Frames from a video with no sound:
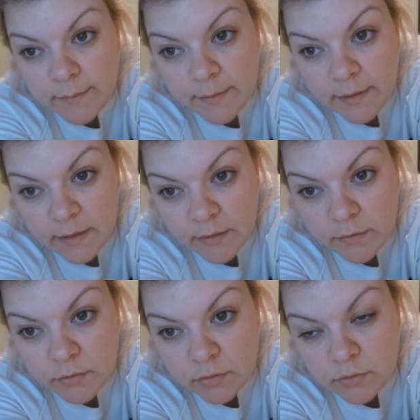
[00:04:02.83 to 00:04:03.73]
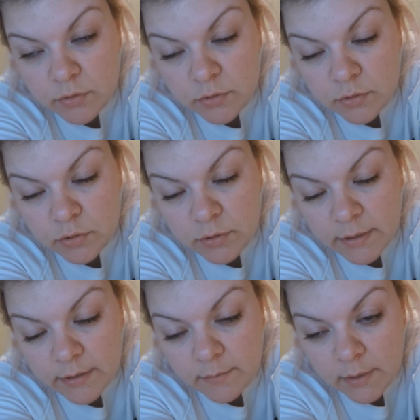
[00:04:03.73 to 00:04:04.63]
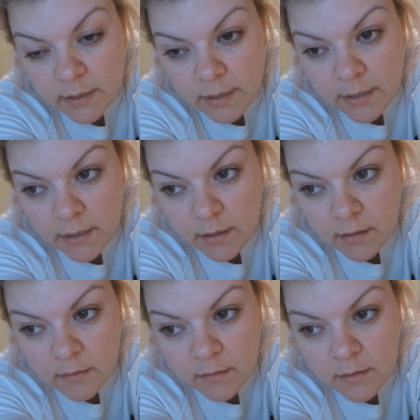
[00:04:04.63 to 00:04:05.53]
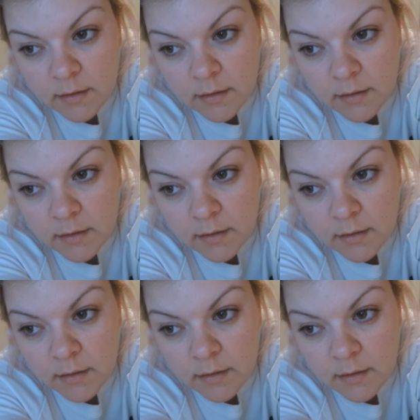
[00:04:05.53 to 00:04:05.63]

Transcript: my hair and straighten my hair.